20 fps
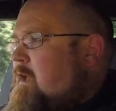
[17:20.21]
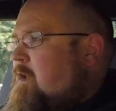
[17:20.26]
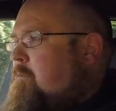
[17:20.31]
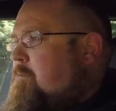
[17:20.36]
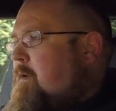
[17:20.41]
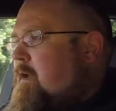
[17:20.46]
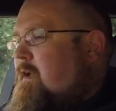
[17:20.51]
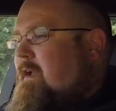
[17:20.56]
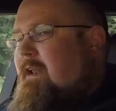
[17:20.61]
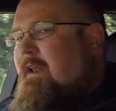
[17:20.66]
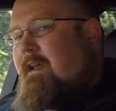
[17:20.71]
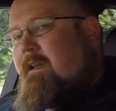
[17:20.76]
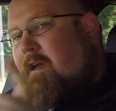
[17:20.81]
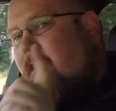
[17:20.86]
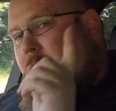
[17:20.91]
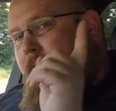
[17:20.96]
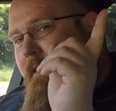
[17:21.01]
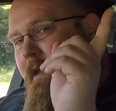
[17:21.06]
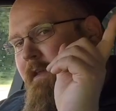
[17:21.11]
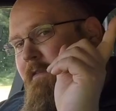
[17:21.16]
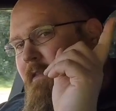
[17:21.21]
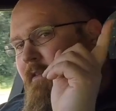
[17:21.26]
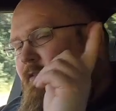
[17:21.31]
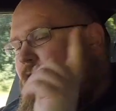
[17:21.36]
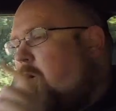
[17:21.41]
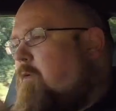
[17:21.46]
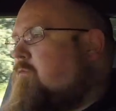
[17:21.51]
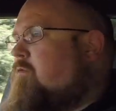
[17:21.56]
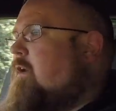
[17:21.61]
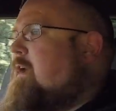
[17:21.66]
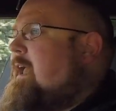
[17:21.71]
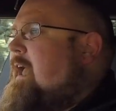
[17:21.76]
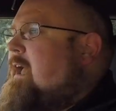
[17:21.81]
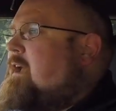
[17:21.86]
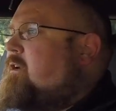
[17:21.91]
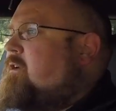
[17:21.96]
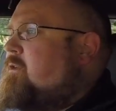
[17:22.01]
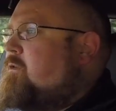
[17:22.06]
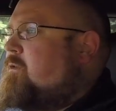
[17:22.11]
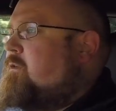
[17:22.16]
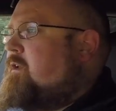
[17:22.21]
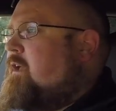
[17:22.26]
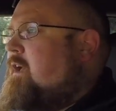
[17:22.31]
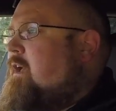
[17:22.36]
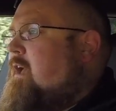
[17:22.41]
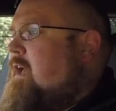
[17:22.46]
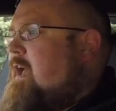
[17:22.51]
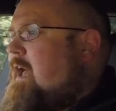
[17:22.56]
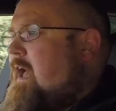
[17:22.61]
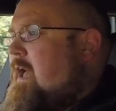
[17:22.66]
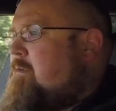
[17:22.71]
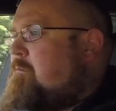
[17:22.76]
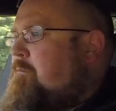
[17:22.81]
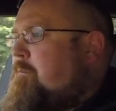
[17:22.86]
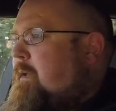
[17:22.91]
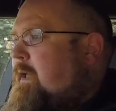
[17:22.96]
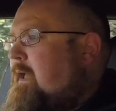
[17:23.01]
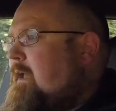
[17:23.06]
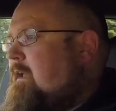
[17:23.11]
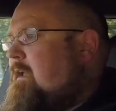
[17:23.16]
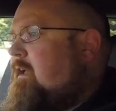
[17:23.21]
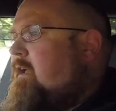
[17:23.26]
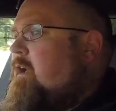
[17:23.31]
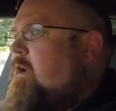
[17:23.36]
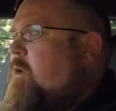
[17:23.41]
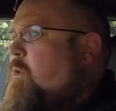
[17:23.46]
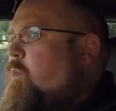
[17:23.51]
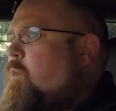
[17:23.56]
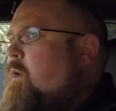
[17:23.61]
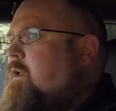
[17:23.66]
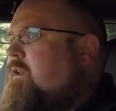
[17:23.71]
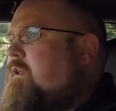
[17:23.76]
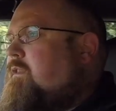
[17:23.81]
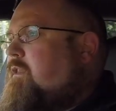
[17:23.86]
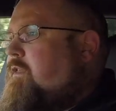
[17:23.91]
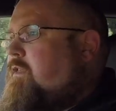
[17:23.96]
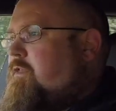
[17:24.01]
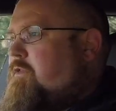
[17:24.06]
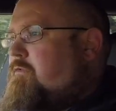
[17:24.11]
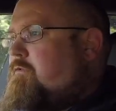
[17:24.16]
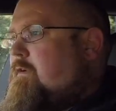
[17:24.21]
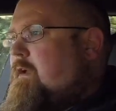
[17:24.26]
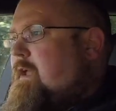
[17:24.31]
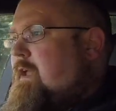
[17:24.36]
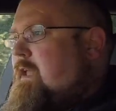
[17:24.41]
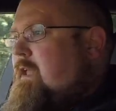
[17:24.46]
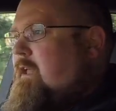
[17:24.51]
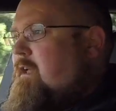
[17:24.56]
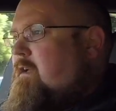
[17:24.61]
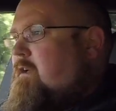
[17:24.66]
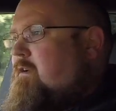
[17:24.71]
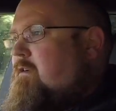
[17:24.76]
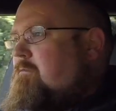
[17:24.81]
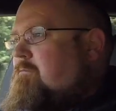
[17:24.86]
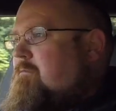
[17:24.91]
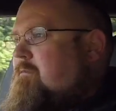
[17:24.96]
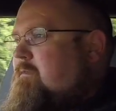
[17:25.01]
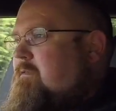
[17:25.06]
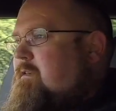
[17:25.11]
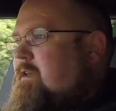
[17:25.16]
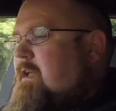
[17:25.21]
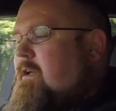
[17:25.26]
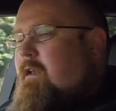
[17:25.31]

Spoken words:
but click up in the top right hand corner and pick one of the 3 little